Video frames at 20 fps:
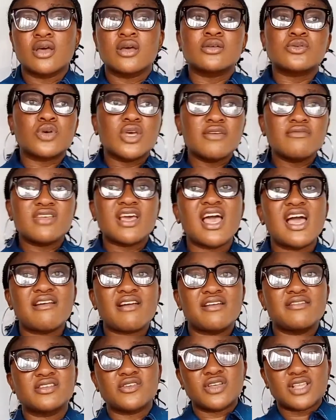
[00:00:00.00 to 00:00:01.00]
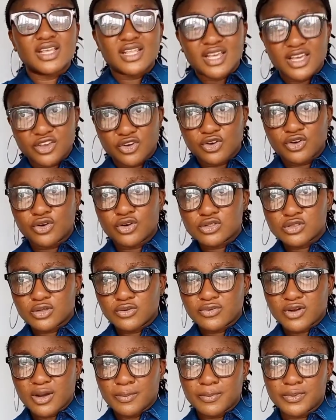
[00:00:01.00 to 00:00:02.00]
So if the IRR is greater than your cost
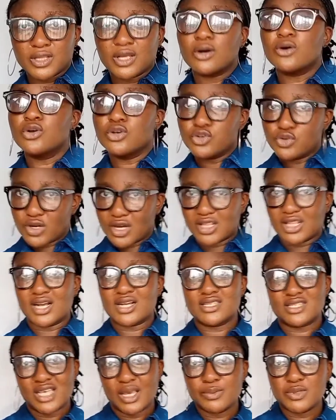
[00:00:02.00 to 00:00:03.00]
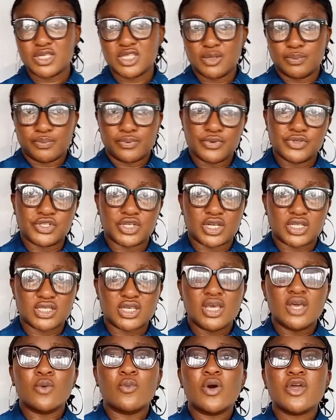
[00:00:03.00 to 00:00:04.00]
of capital, you can accept the project.
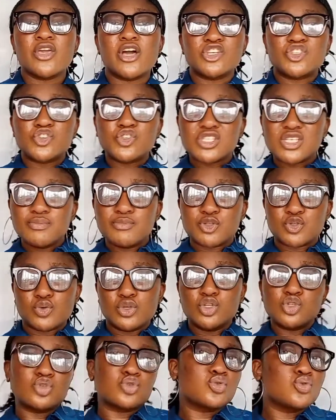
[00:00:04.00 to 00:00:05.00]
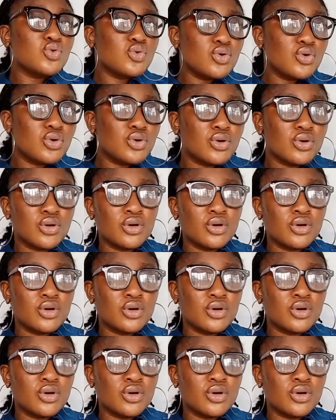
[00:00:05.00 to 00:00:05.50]
When you are choosing between two